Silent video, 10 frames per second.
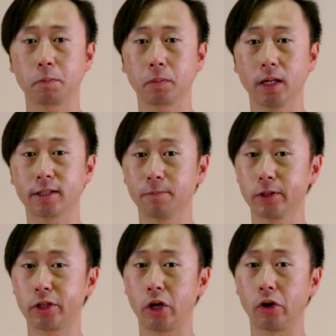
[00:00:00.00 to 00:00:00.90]
It's the
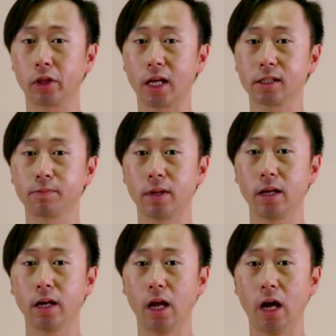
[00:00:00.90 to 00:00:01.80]
material that's
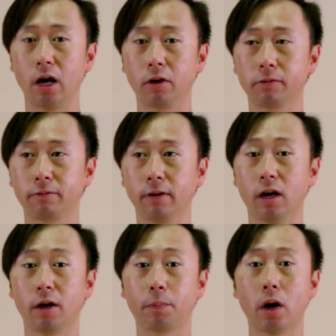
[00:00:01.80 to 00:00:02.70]
made out
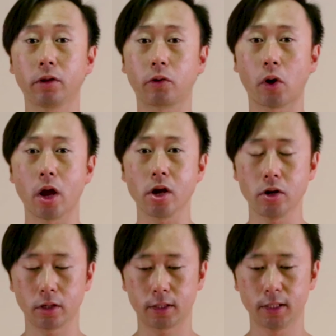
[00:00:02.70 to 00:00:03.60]
of
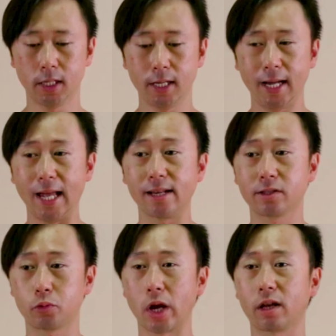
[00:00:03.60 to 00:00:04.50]
polycrayon and
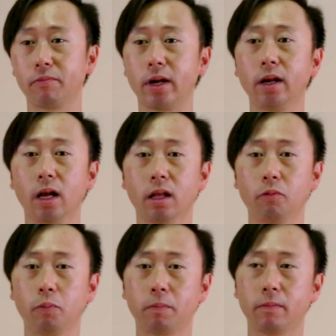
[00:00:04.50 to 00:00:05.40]
is recommended
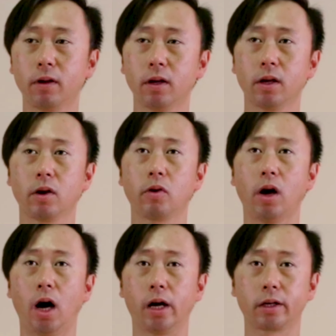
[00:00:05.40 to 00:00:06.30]

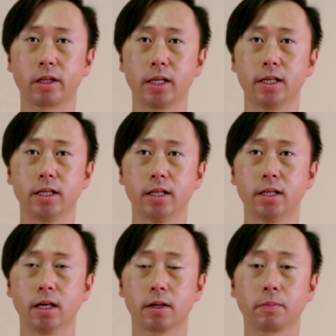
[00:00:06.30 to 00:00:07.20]
on
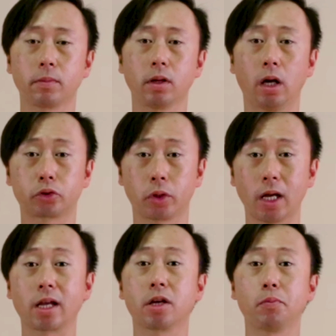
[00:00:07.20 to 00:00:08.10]
the
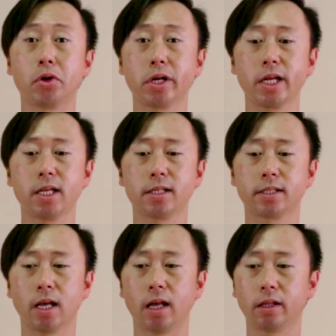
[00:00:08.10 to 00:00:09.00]
ultralight
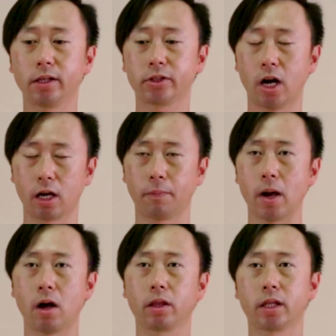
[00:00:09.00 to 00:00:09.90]
communities, and they talk
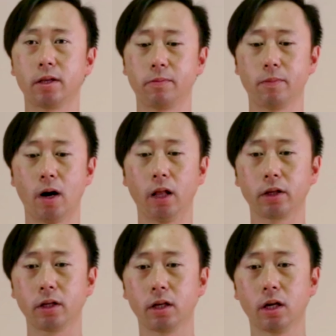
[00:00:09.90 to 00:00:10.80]
about the
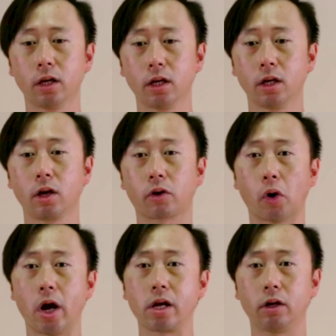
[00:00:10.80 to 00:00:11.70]

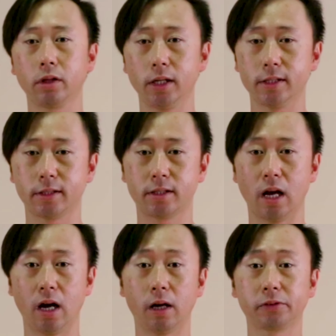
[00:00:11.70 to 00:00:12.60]
polycrayon is
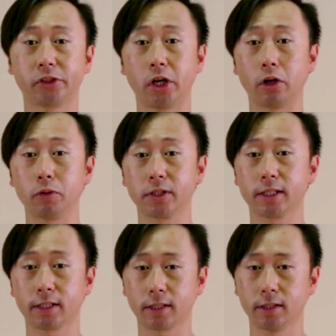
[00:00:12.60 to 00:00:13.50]
tear
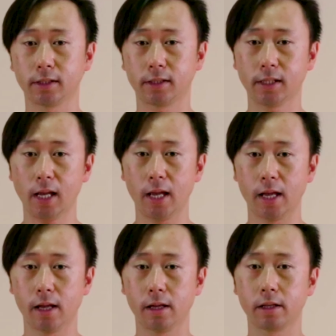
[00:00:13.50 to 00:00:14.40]
resistance
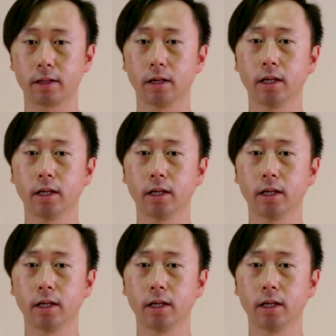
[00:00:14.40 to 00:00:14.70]
and